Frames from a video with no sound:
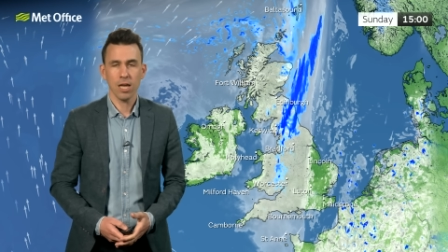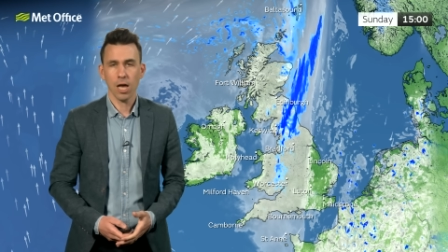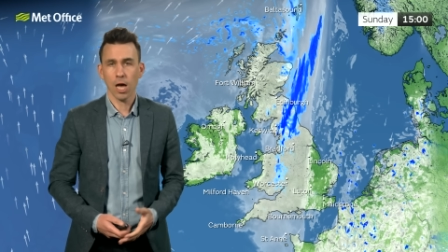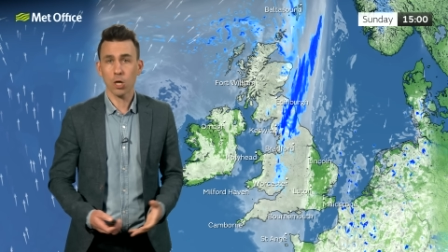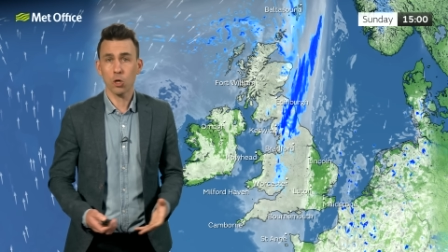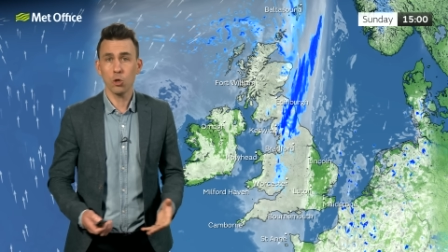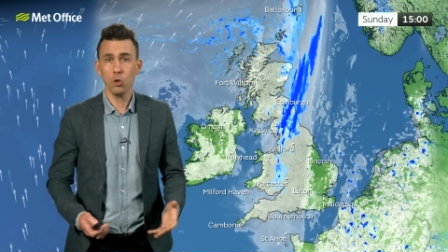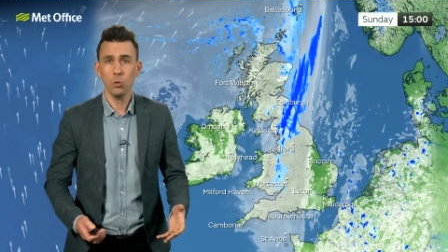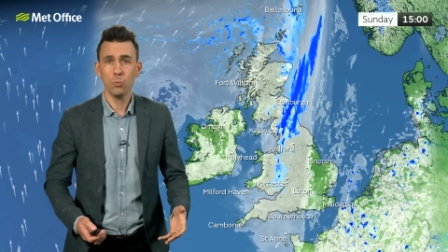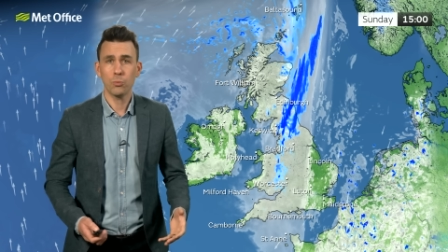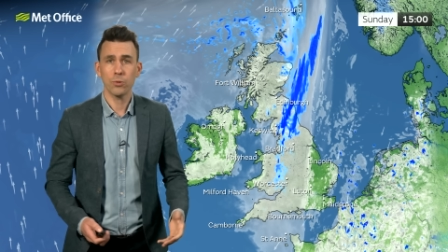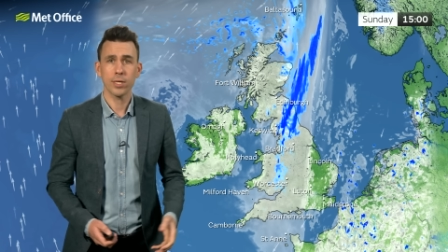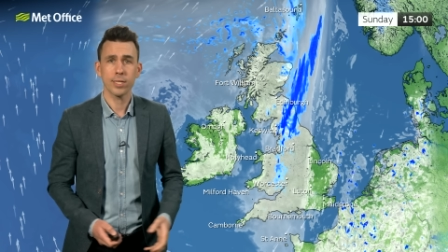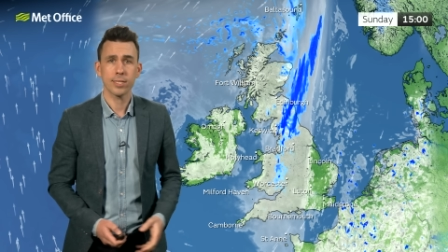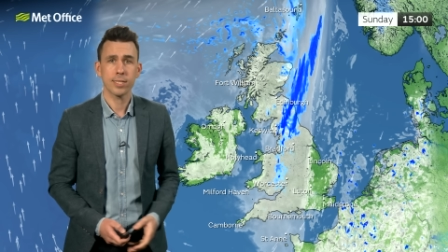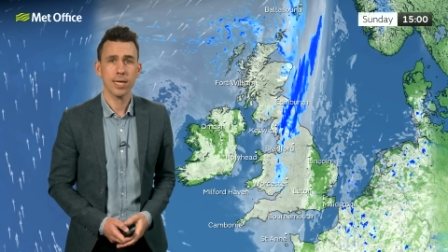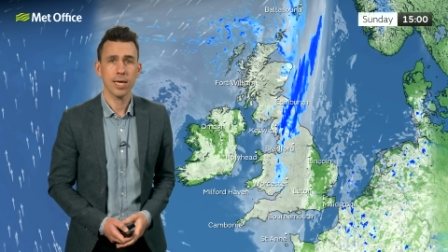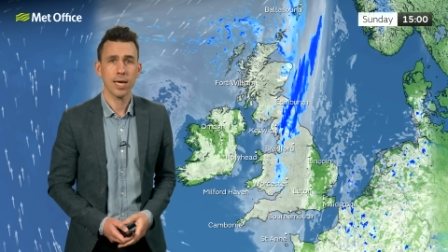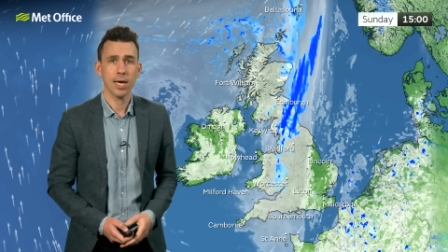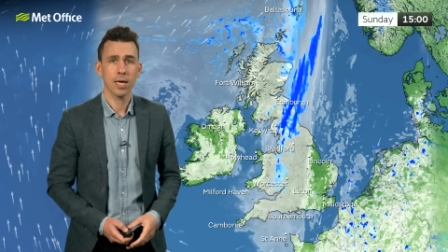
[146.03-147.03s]
A cool
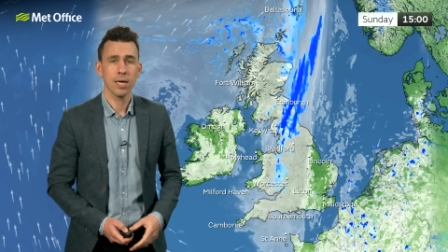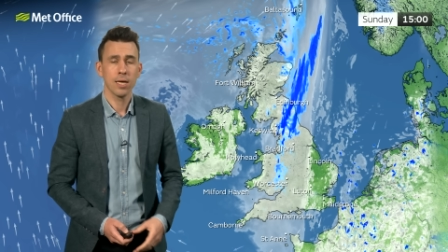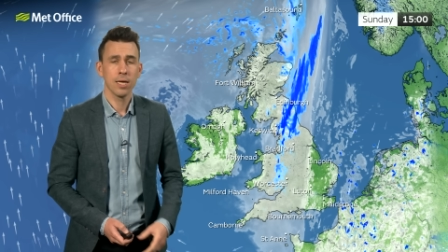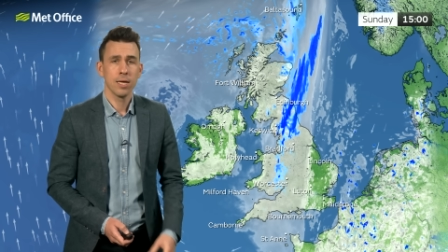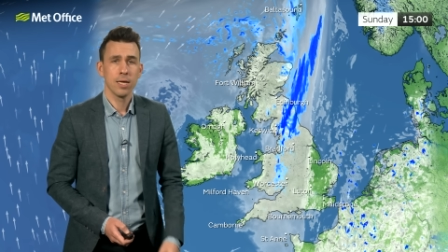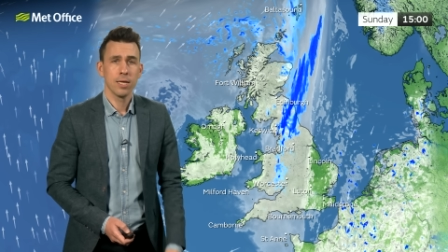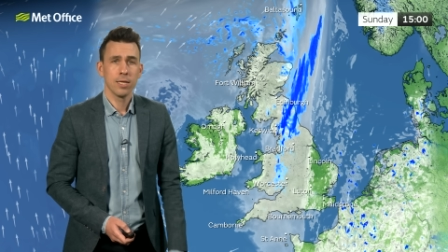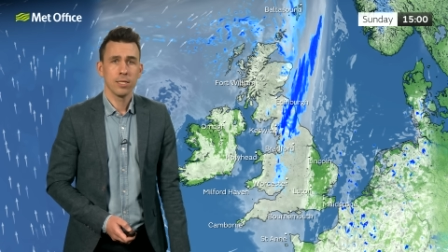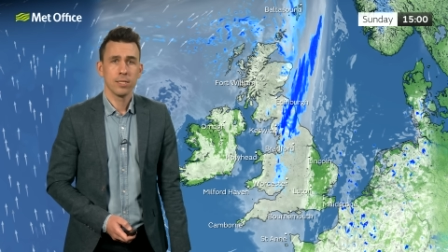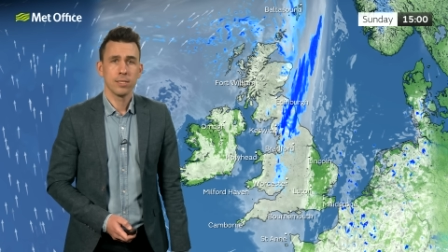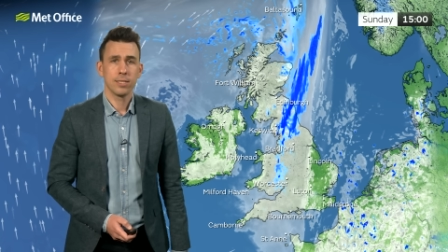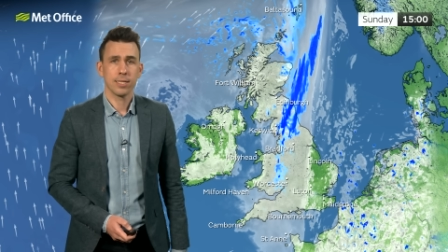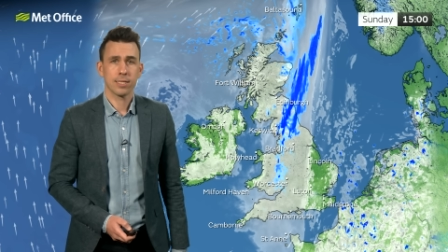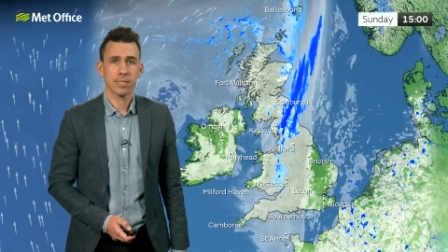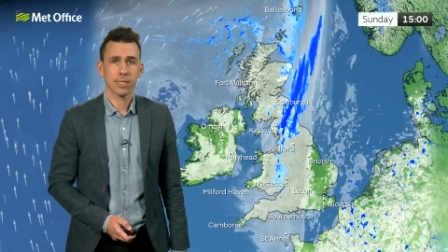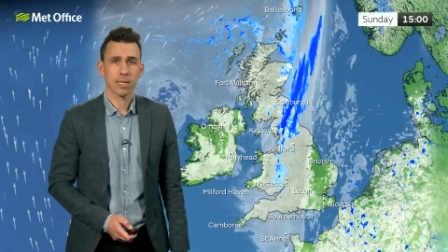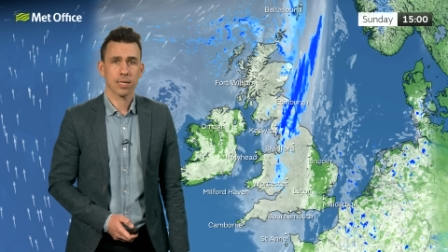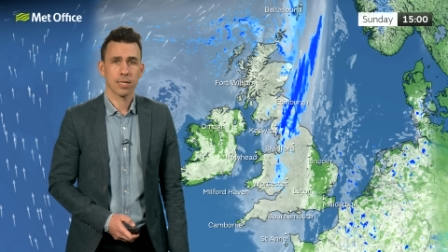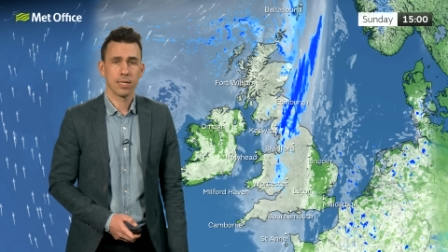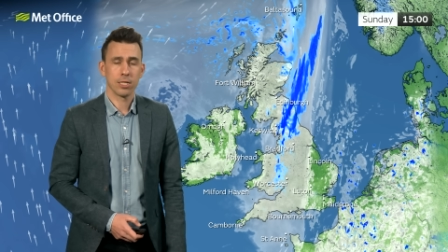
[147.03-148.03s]
breeze here,
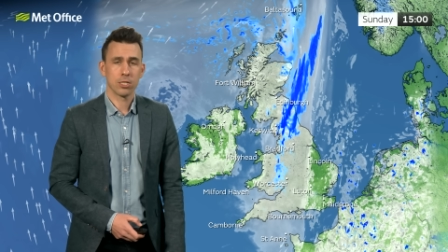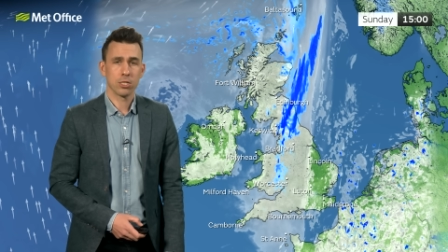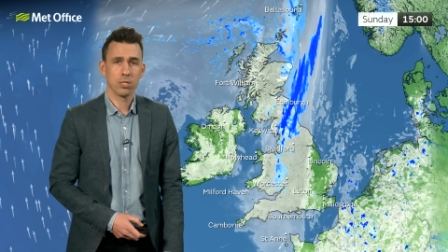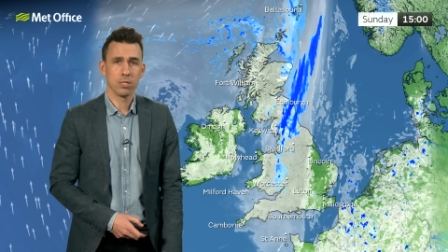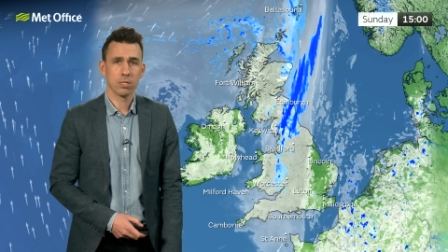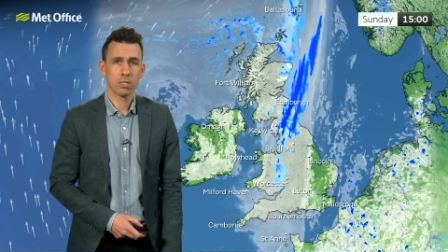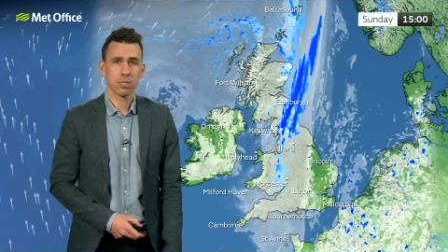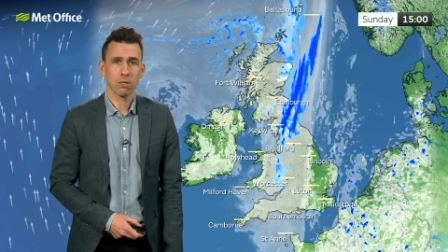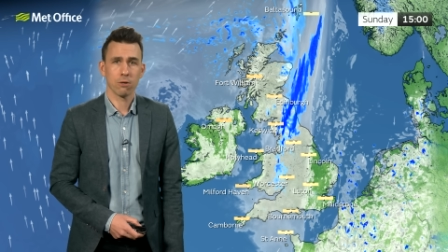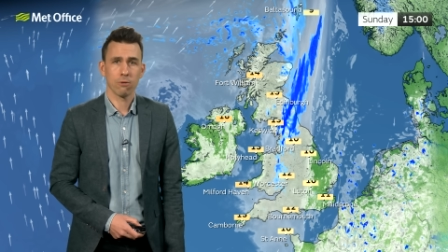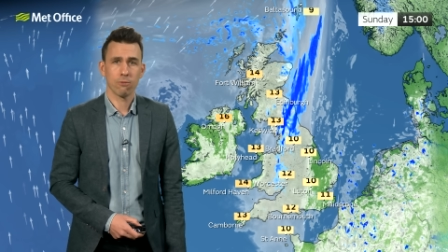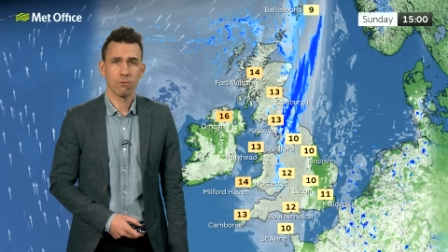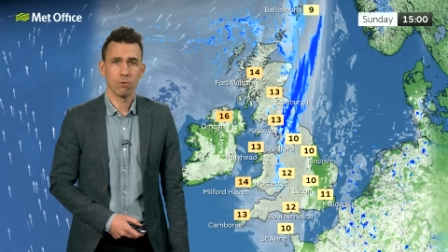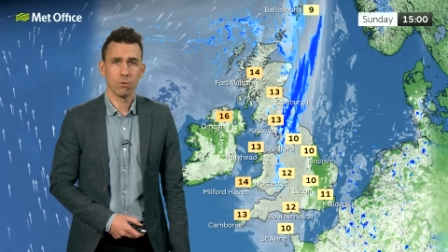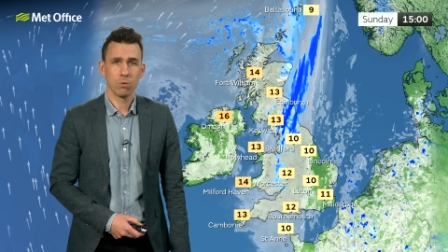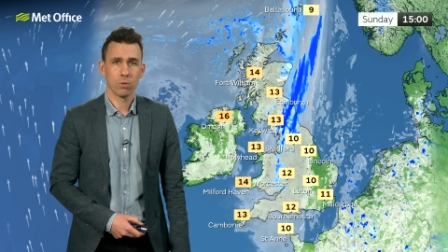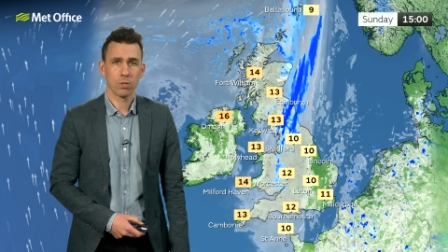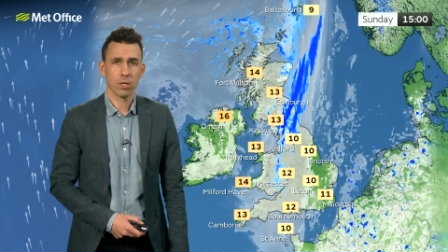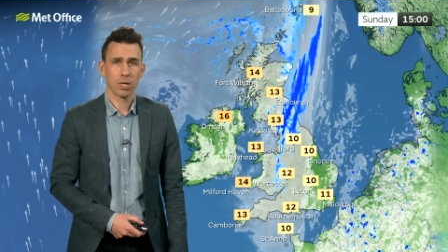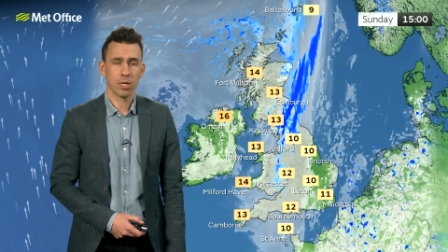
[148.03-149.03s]
decent conditions
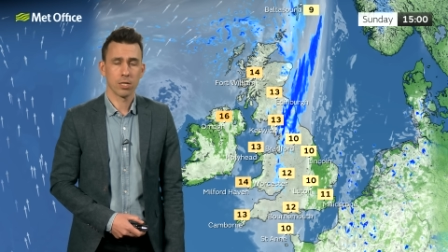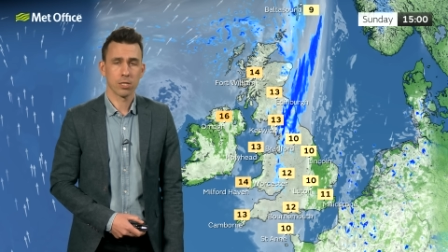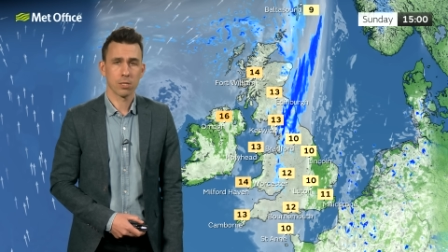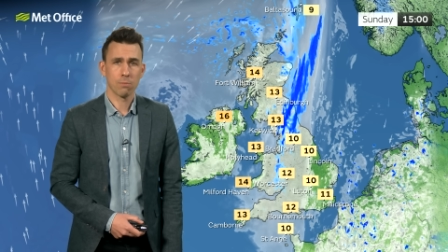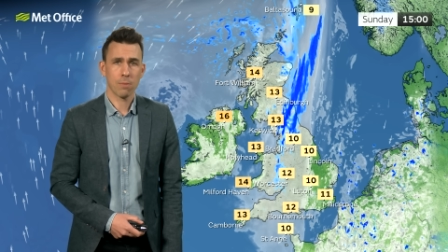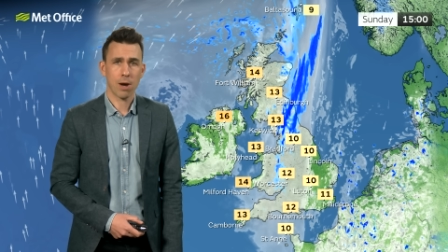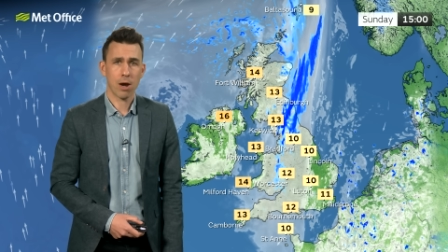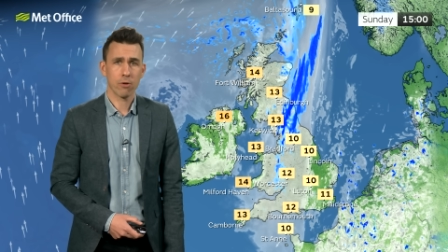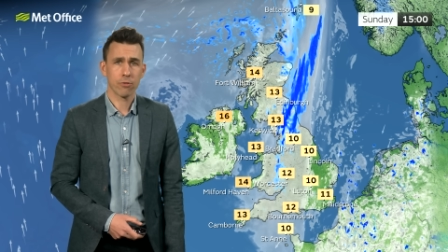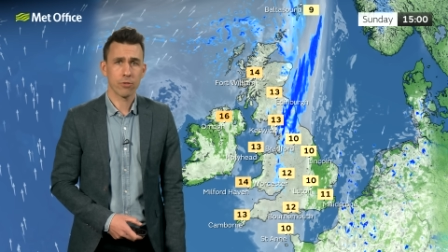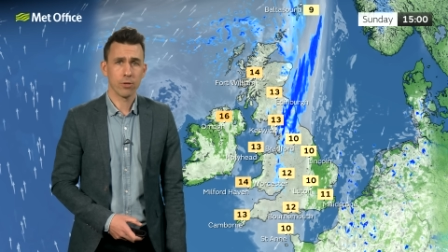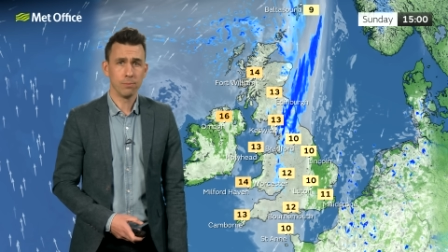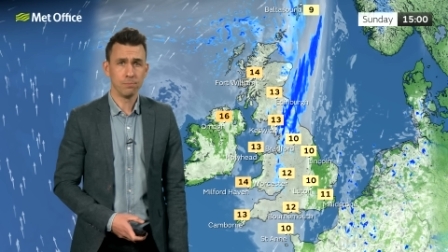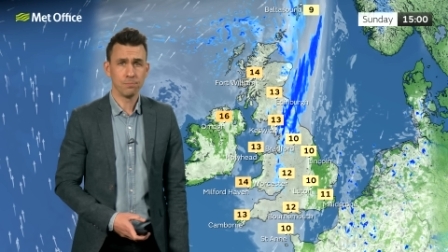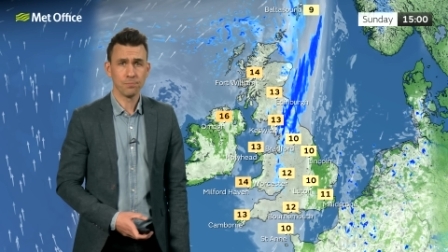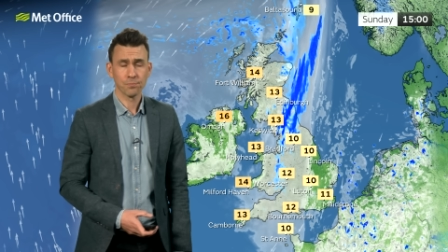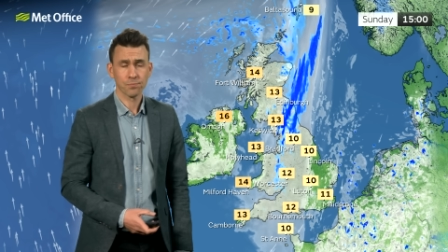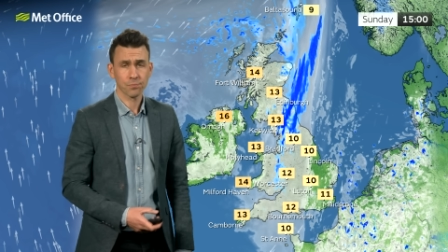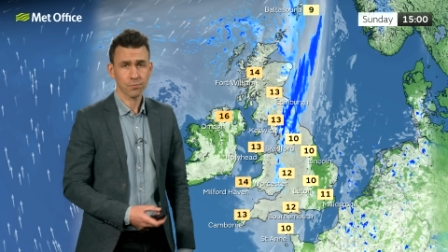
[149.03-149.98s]
for the London Marathon.